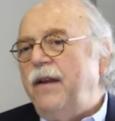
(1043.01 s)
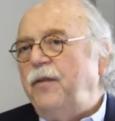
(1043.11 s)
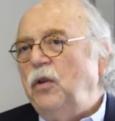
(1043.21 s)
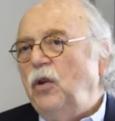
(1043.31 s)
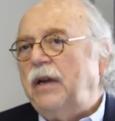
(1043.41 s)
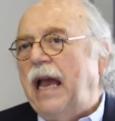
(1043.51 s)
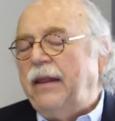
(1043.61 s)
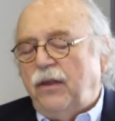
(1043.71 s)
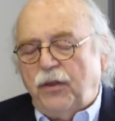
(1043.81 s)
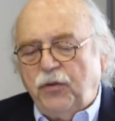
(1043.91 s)
if you look
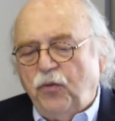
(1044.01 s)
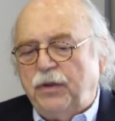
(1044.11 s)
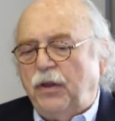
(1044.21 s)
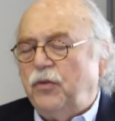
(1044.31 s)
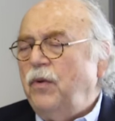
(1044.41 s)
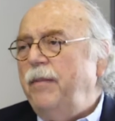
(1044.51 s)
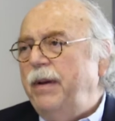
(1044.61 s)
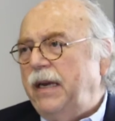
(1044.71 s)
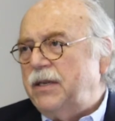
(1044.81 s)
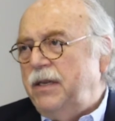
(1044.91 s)
at the three
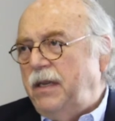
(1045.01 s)
biggest